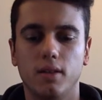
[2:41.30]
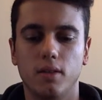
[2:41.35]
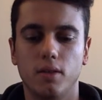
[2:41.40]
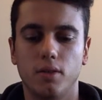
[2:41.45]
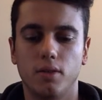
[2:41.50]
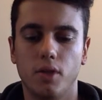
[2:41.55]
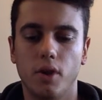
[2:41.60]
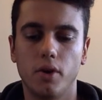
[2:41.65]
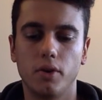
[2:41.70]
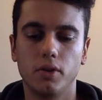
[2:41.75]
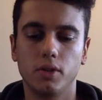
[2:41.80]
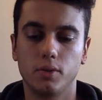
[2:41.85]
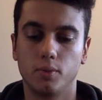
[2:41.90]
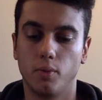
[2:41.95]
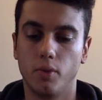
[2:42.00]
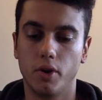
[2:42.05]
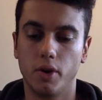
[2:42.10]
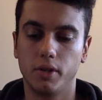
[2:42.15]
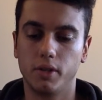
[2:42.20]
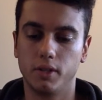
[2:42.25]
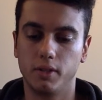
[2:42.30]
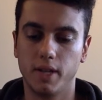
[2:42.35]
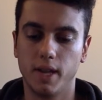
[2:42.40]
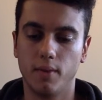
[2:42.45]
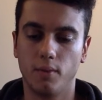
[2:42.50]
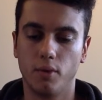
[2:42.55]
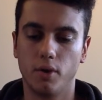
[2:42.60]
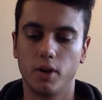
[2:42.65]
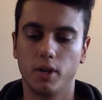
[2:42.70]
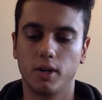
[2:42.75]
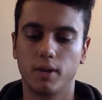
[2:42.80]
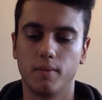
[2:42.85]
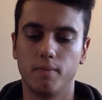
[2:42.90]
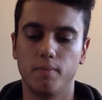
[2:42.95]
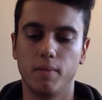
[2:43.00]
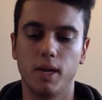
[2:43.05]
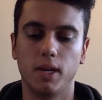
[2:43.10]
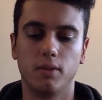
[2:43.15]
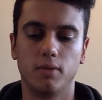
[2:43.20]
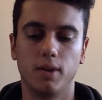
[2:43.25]
those words, network,
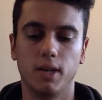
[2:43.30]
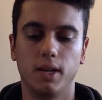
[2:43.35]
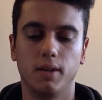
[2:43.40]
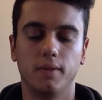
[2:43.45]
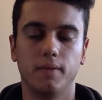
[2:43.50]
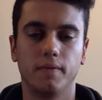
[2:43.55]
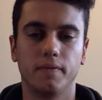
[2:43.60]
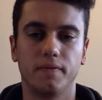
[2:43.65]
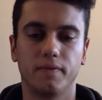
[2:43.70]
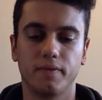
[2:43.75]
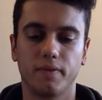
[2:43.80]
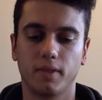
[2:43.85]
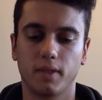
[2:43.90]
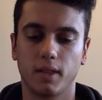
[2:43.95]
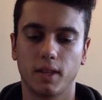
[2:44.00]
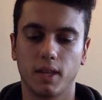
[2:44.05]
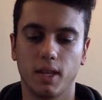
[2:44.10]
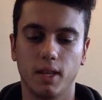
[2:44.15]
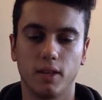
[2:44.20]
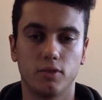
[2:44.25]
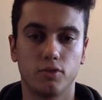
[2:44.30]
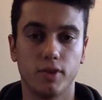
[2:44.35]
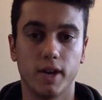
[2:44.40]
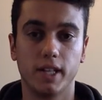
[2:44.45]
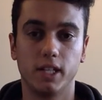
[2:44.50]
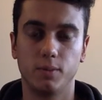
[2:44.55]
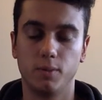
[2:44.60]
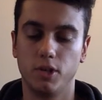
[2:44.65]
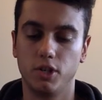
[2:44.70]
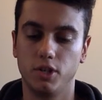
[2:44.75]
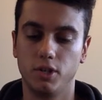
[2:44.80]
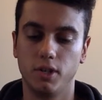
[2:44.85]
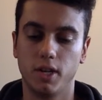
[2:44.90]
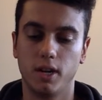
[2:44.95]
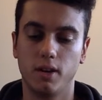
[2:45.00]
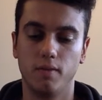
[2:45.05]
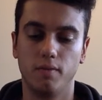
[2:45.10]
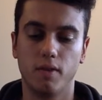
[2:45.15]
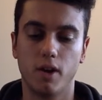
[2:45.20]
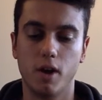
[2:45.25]
metering, transmission,
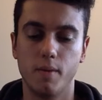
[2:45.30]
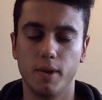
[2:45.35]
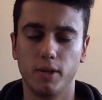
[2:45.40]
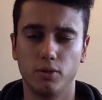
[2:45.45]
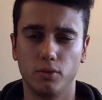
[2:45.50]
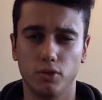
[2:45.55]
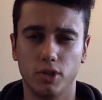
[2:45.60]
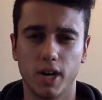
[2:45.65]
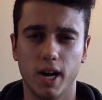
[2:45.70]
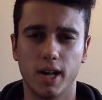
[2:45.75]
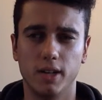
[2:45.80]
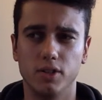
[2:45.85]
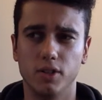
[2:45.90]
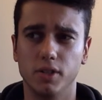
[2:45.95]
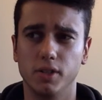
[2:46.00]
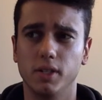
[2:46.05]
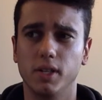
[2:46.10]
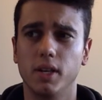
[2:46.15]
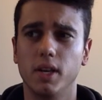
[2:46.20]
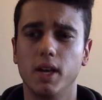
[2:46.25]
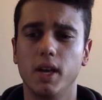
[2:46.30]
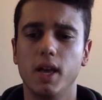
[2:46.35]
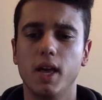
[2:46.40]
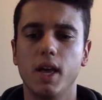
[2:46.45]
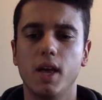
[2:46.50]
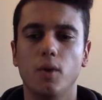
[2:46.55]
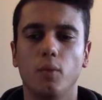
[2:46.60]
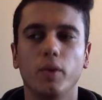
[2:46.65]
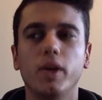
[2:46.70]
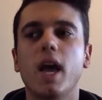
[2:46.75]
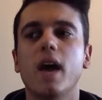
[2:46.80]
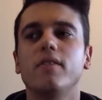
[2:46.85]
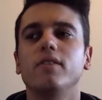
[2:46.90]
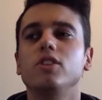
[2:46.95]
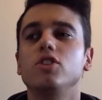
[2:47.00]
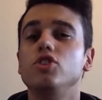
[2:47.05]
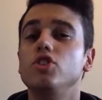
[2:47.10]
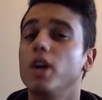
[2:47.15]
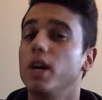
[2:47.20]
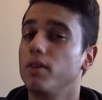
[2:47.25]
and environmental charges, we have a
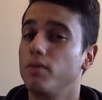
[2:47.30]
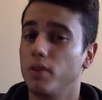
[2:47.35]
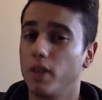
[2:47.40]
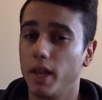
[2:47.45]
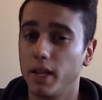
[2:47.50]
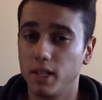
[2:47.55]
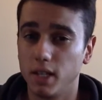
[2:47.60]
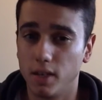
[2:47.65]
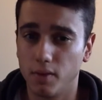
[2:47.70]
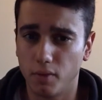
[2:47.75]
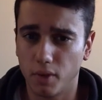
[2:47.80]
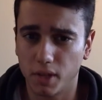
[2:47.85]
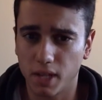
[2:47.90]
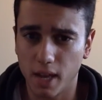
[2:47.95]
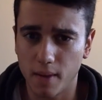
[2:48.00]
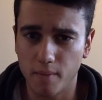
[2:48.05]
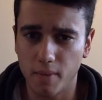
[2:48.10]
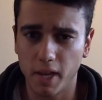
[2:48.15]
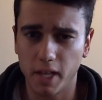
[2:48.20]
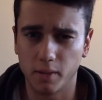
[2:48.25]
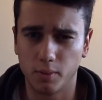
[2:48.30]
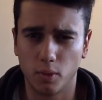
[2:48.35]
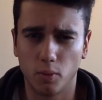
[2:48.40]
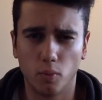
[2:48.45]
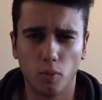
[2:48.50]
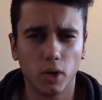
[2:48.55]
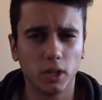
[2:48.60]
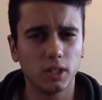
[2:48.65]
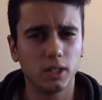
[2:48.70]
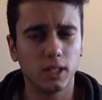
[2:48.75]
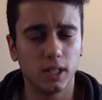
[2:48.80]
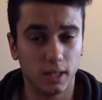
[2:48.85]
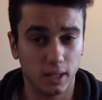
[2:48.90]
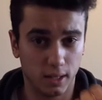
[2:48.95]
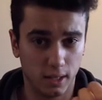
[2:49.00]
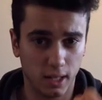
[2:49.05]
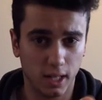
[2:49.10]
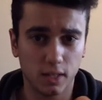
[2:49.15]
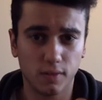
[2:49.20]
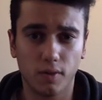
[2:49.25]
general idea of what that means, but
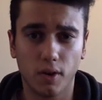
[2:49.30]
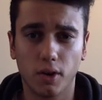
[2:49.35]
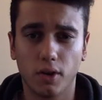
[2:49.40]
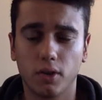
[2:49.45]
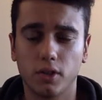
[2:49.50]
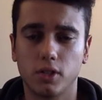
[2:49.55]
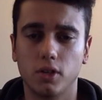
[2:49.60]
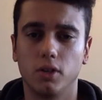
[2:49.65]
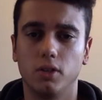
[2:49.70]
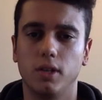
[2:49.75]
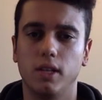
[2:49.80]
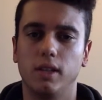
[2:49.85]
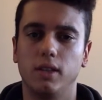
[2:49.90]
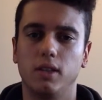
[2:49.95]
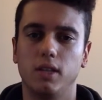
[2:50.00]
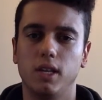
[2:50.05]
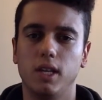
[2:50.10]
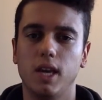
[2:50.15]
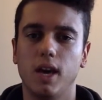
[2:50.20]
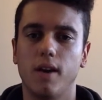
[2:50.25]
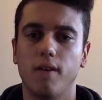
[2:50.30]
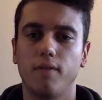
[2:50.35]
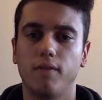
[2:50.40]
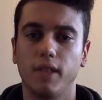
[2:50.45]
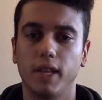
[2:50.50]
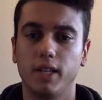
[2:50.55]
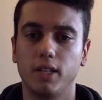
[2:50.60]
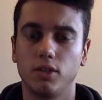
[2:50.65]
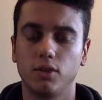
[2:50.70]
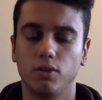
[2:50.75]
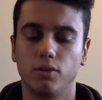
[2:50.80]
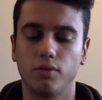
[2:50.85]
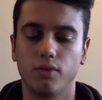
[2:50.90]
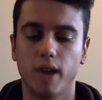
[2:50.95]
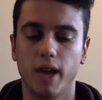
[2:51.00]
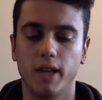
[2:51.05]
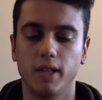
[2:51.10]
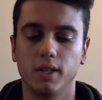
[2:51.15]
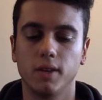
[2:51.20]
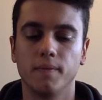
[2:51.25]
let's focus on the lexical
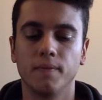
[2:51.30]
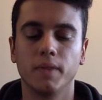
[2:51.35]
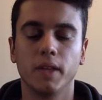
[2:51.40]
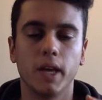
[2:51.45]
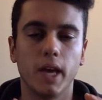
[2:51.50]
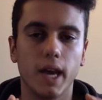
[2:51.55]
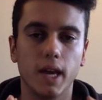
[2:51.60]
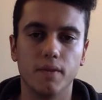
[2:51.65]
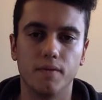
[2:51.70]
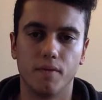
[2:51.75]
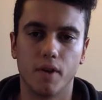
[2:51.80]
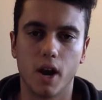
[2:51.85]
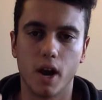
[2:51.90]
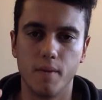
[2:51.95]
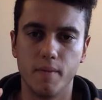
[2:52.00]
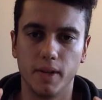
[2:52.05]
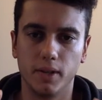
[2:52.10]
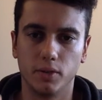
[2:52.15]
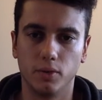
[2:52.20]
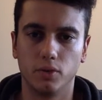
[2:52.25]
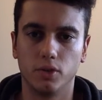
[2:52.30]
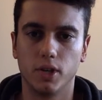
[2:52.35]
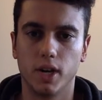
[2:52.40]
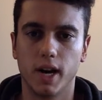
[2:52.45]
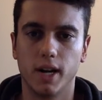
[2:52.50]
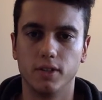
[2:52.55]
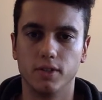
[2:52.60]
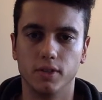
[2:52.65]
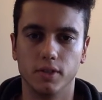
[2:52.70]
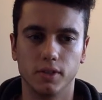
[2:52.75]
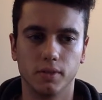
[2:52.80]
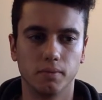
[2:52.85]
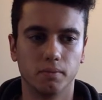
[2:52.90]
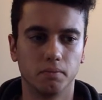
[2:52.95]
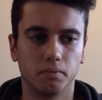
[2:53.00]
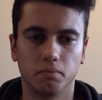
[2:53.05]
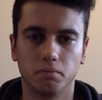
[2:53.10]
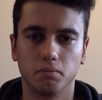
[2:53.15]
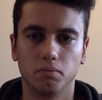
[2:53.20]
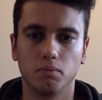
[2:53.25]
phrase environmental charges.
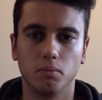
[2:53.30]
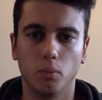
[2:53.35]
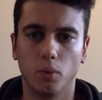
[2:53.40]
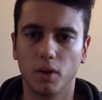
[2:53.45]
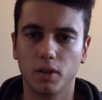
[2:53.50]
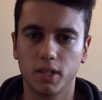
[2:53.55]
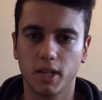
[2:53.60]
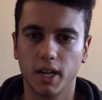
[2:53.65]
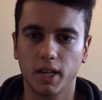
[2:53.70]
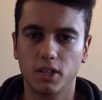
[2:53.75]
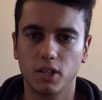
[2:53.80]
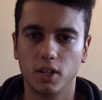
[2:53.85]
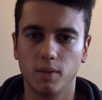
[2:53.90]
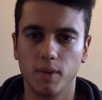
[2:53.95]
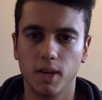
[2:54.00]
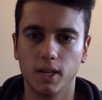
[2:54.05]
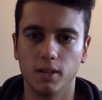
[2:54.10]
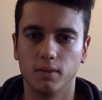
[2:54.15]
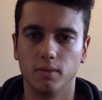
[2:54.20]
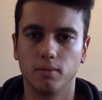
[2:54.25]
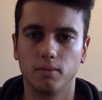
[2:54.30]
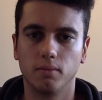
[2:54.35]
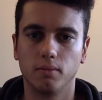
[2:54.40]
What does that actually mean?